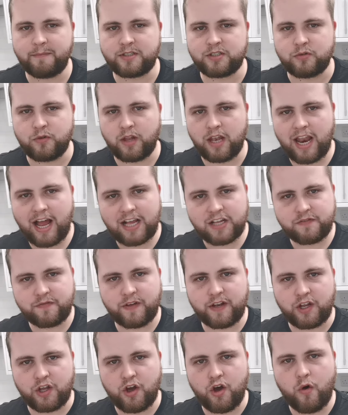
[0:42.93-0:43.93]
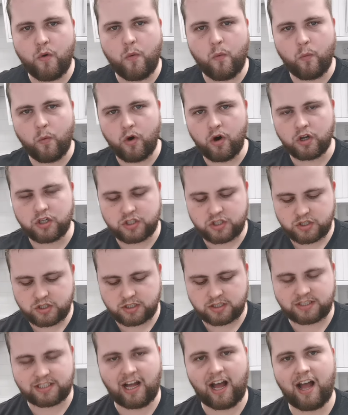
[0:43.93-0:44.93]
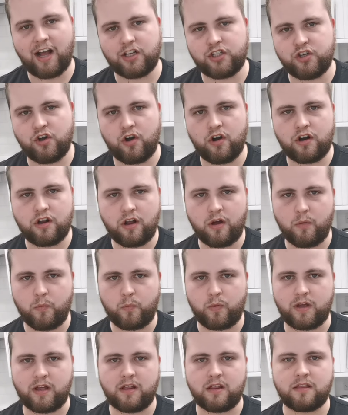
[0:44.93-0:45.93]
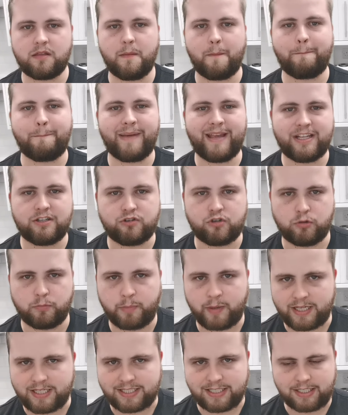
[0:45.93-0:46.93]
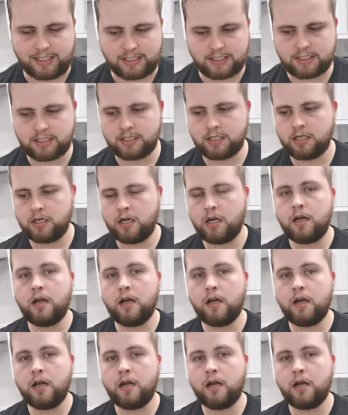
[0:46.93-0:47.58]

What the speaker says: So the last video was dark chocolate with beetroot pieces.